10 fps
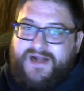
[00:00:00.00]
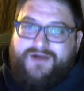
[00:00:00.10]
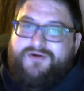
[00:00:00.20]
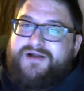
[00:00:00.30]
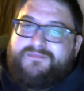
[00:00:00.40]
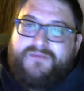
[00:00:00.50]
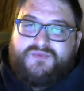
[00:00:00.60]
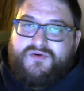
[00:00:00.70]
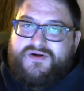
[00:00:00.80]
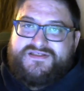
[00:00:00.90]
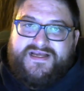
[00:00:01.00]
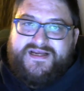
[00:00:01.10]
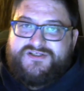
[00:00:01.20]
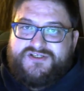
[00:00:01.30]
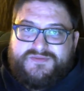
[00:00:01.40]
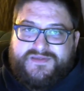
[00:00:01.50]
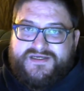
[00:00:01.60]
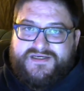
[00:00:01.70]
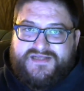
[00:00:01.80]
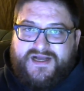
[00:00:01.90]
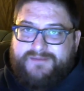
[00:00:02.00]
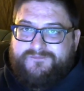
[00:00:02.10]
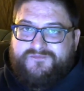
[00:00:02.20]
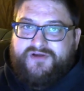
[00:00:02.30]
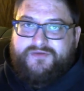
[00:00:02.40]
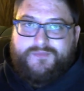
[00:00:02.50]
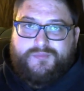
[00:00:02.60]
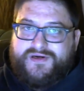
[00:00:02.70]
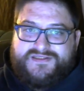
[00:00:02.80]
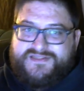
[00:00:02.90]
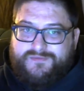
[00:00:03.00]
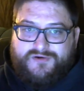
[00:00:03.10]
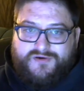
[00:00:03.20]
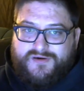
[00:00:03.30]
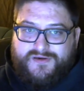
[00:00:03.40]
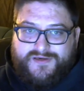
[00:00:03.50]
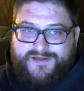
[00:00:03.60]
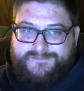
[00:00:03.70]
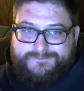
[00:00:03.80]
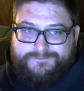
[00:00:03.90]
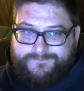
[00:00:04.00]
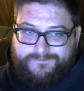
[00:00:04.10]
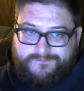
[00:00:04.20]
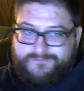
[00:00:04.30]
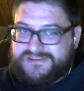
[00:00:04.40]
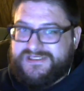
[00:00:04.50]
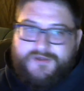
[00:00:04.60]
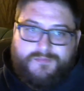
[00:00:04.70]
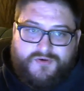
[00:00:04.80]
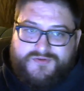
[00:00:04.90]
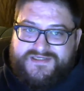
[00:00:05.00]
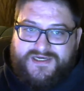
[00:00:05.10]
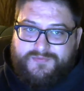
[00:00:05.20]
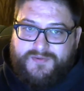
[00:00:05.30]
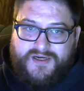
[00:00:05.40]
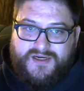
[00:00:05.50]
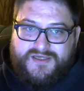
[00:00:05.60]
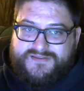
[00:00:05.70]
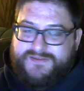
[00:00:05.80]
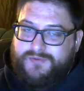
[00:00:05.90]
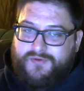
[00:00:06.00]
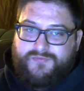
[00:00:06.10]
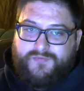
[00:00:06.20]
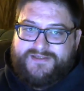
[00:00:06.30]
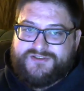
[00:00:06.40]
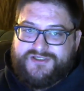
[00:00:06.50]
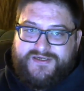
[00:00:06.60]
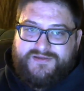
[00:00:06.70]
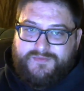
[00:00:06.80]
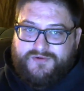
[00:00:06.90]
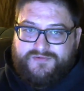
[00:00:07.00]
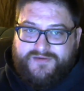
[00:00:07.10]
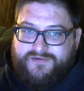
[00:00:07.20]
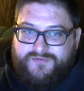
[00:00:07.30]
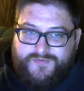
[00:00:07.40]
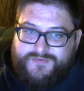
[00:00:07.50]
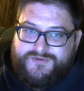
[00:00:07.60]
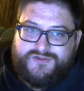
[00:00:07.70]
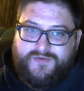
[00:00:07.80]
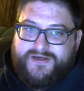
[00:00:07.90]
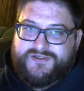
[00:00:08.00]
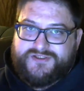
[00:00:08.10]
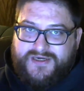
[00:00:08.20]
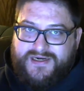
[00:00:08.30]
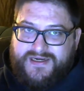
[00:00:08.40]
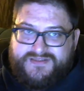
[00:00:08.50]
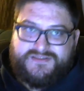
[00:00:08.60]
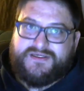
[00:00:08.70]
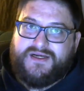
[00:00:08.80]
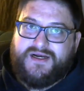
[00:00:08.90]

I don't have much more to say just because I'm feeling pretty similar on it. They're both southpaws. They're both rangy. They both like to throw straight shots.